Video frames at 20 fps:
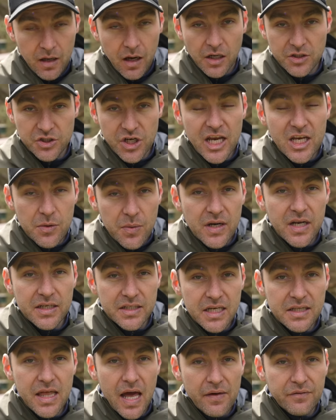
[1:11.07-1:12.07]
I genuinely
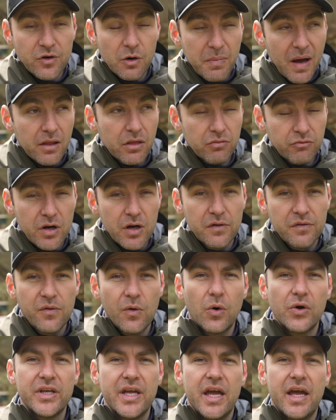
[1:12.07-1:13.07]
did that for about 3 or
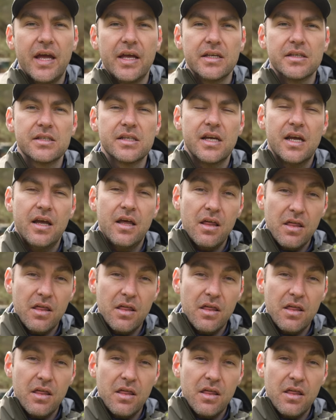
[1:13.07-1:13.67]
4 years,